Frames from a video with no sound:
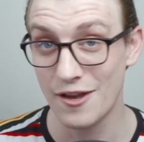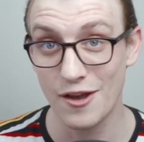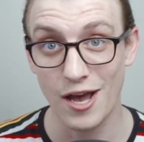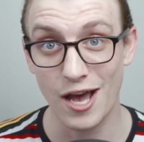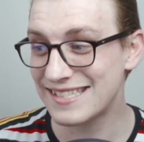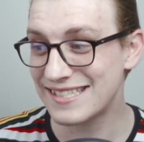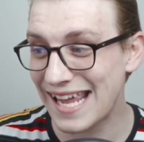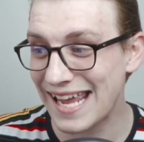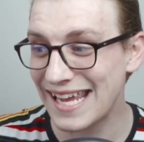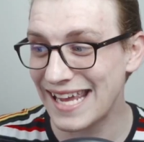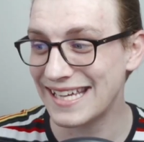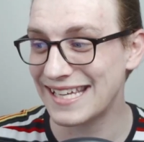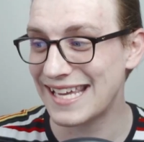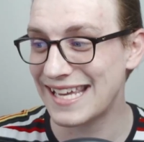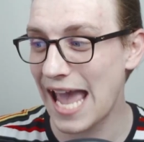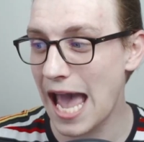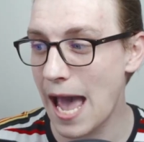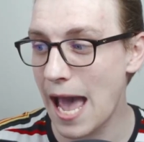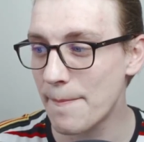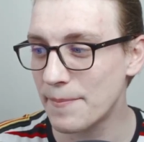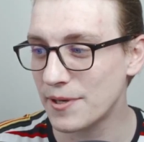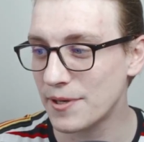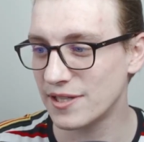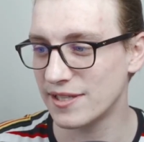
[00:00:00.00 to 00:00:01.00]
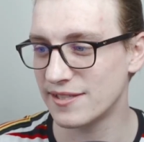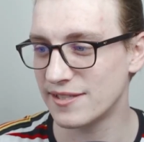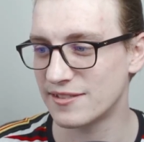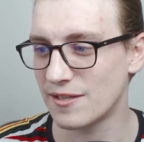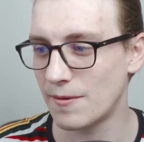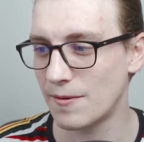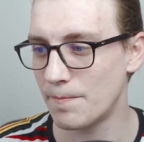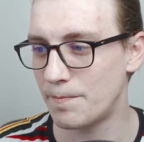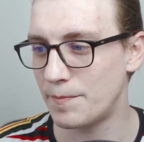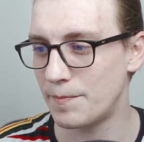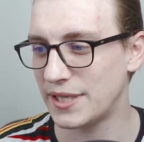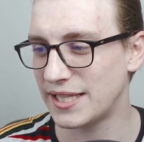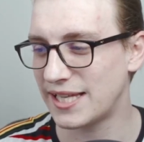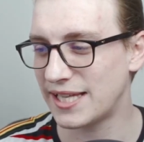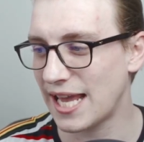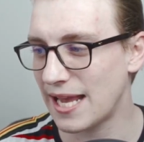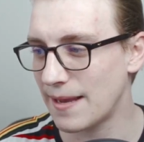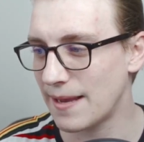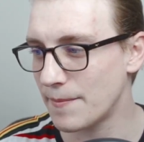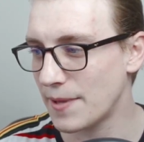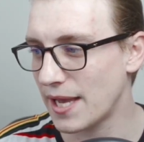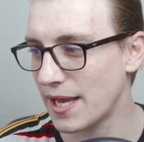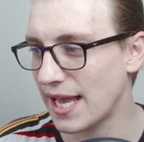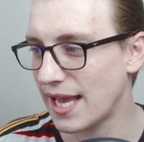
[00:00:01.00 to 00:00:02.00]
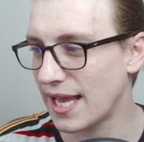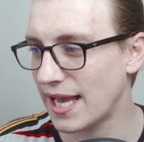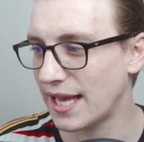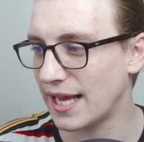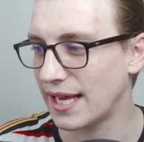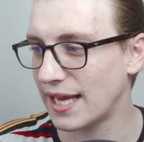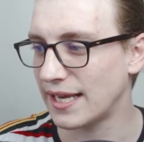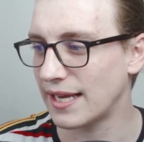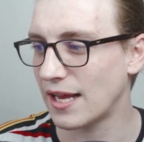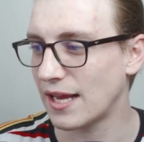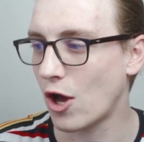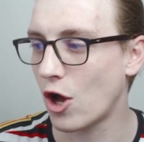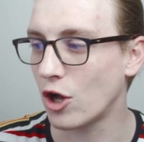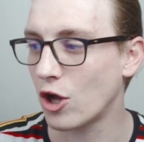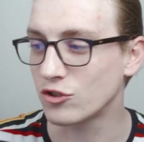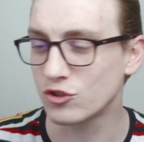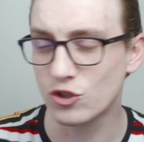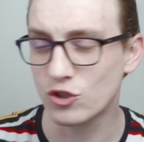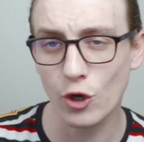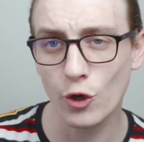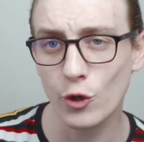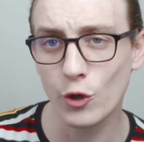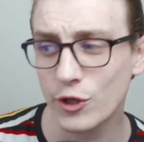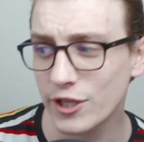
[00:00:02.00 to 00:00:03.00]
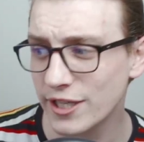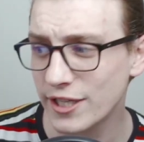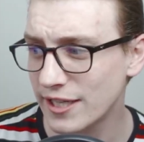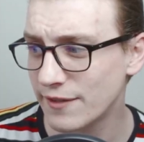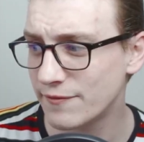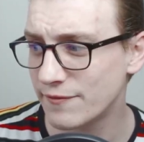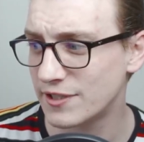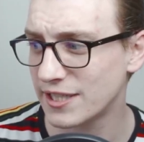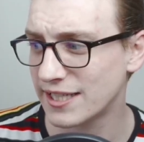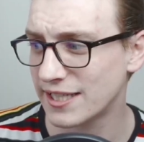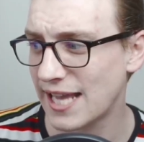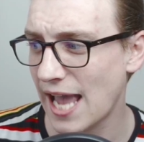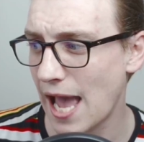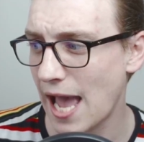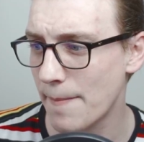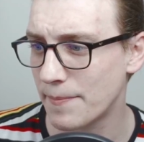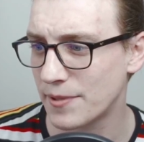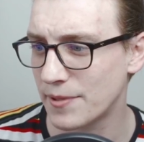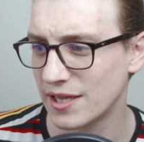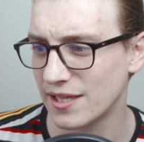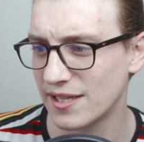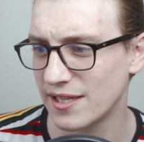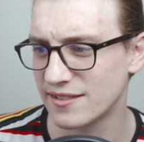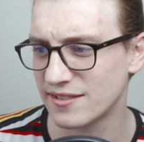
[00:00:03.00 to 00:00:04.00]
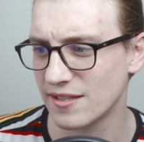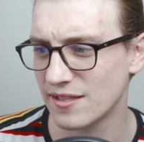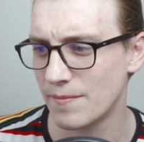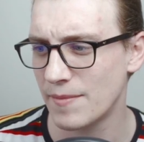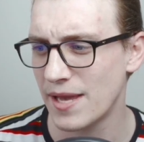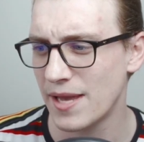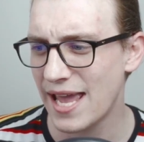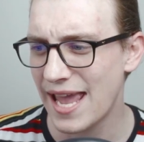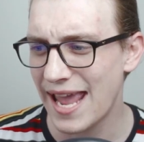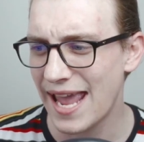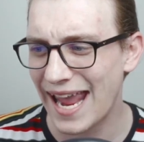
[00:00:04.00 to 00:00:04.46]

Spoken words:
State capitalism became an alternative to capitalism